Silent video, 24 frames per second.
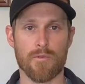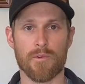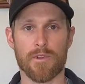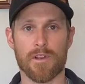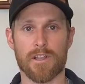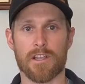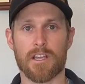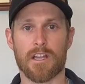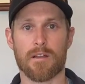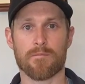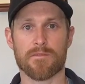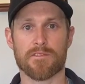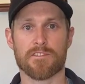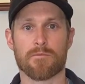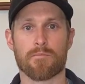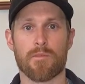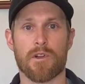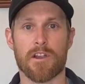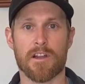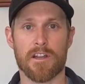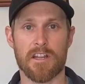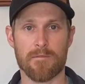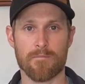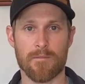When it comes to
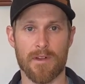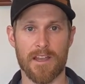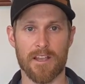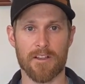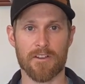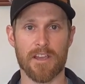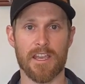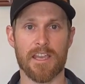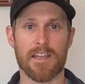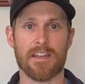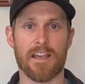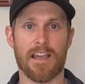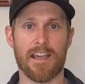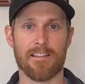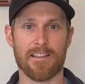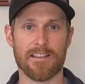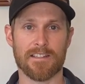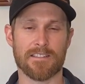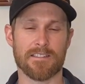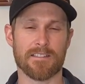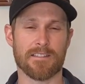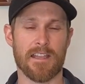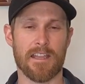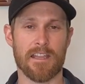marketing my grain, I
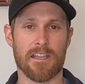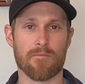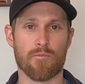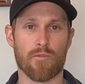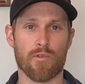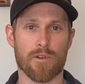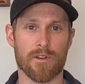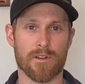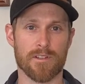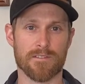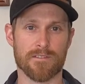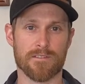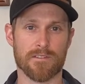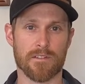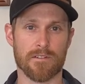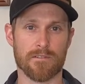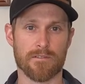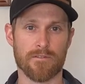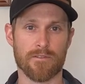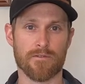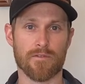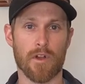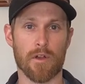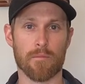like to take a more conservative